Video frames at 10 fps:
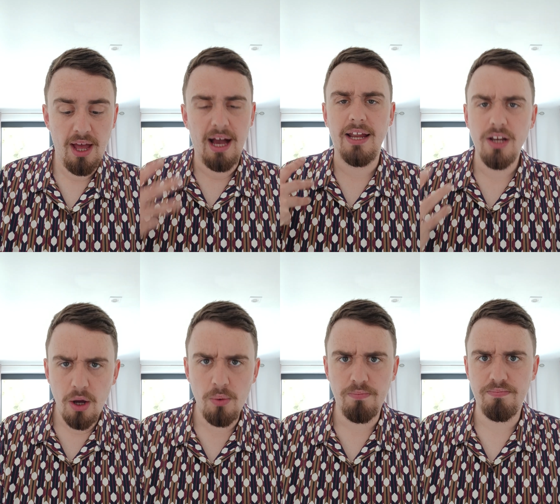I
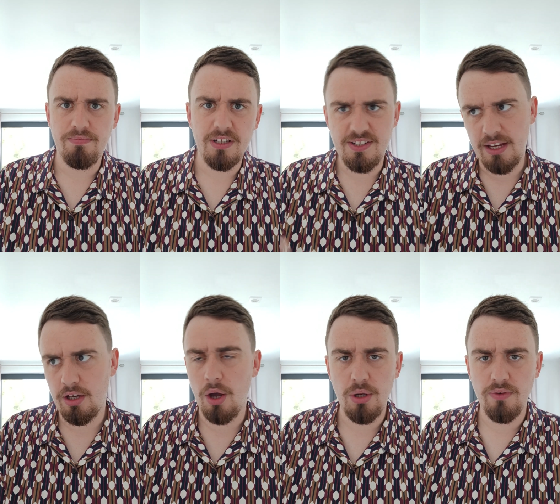know you could say
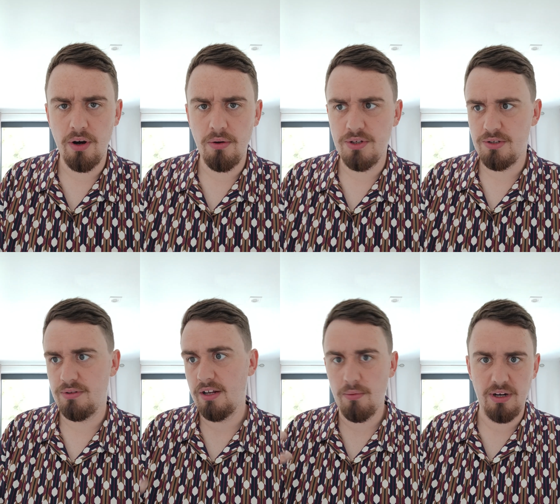Cody Rhodes,
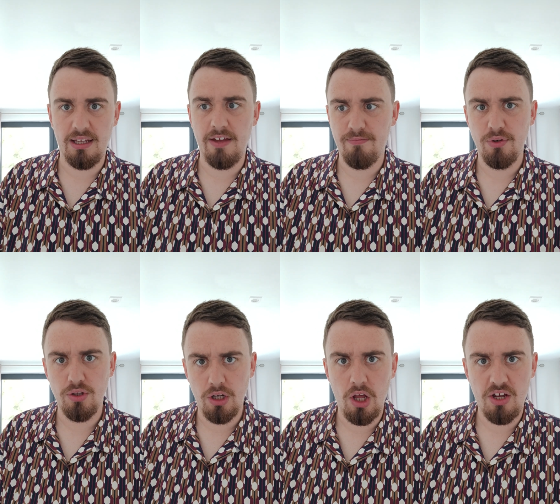they don't want to give him
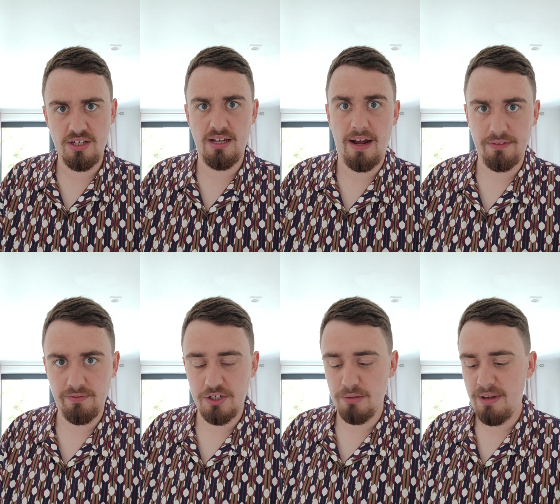another loss after
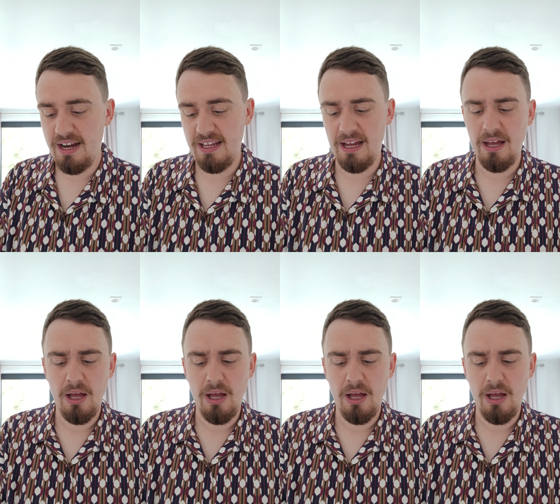WrestleMania,